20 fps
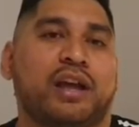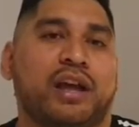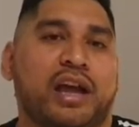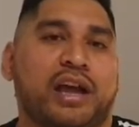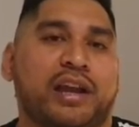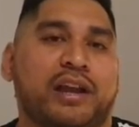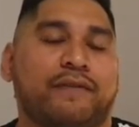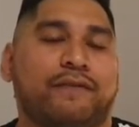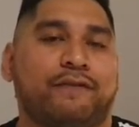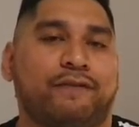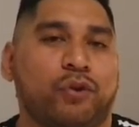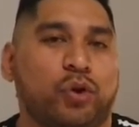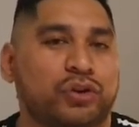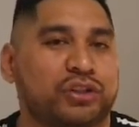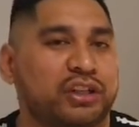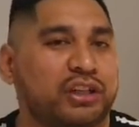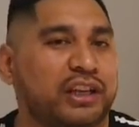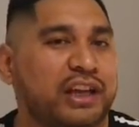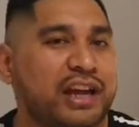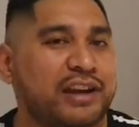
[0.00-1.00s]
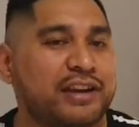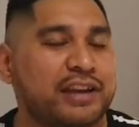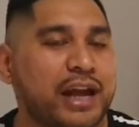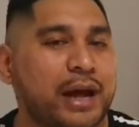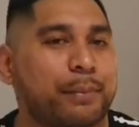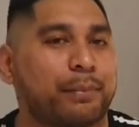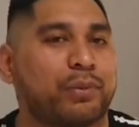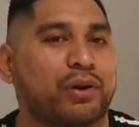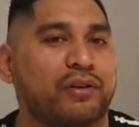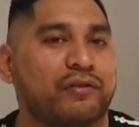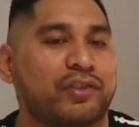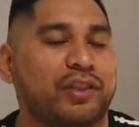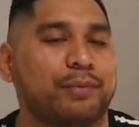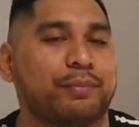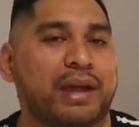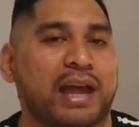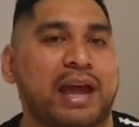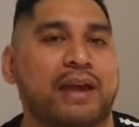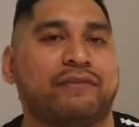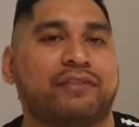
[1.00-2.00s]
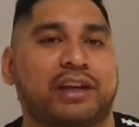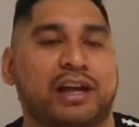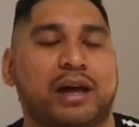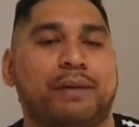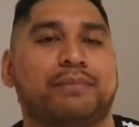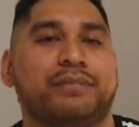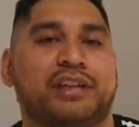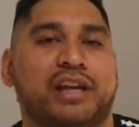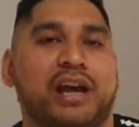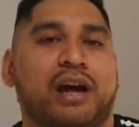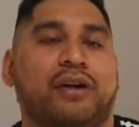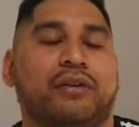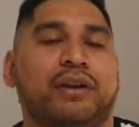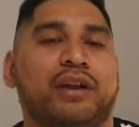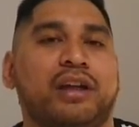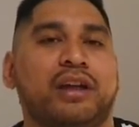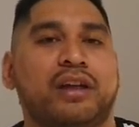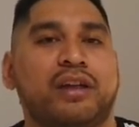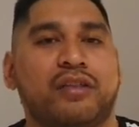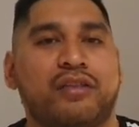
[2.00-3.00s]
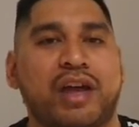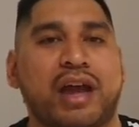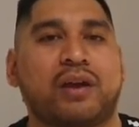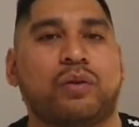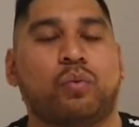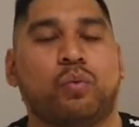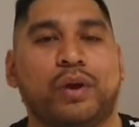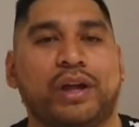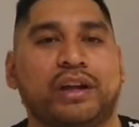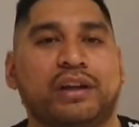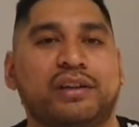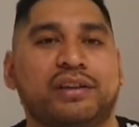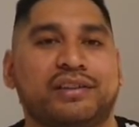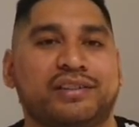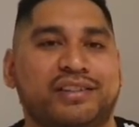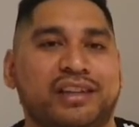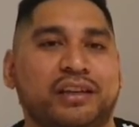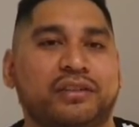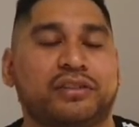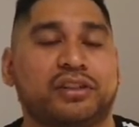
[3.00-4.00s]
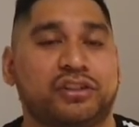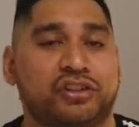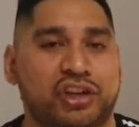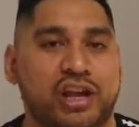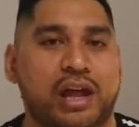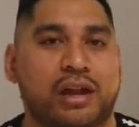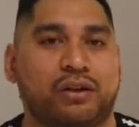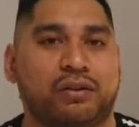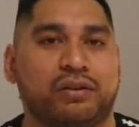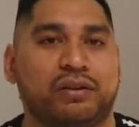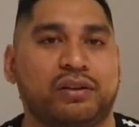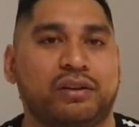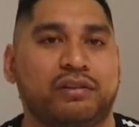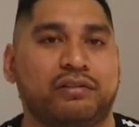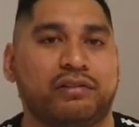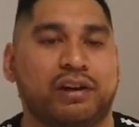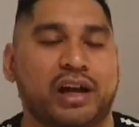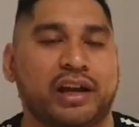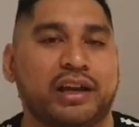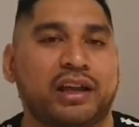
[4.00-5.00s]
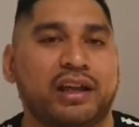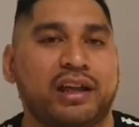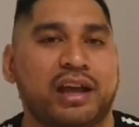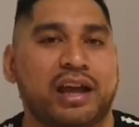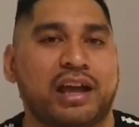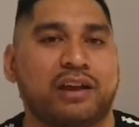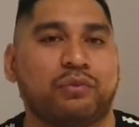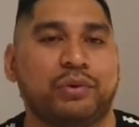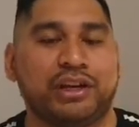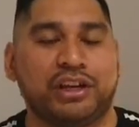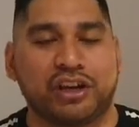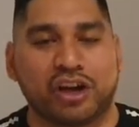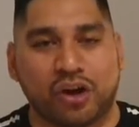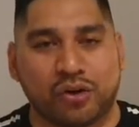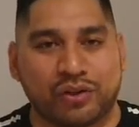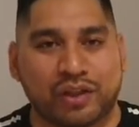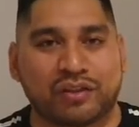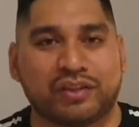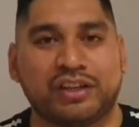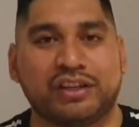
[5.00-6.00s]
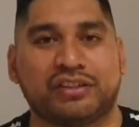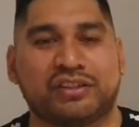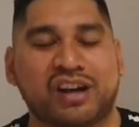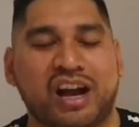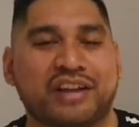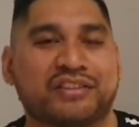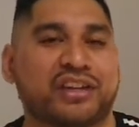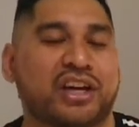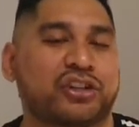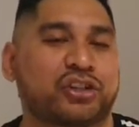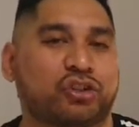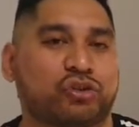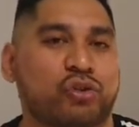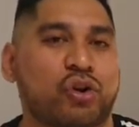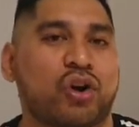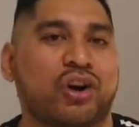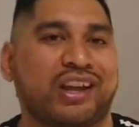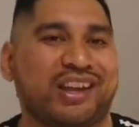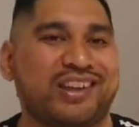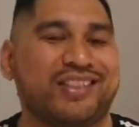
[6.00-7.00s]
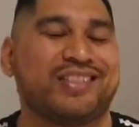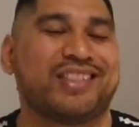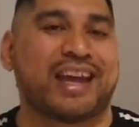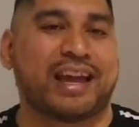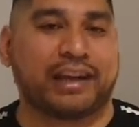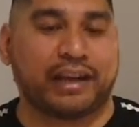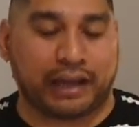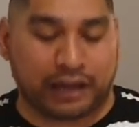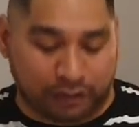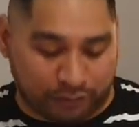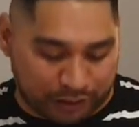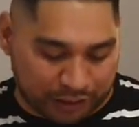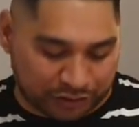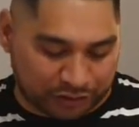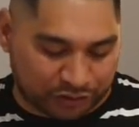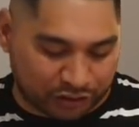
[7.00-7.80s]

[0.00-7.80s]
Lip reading: And unfortunately, a number of them have come down that wing centre channel, right? And we know that these guys are strong in that area.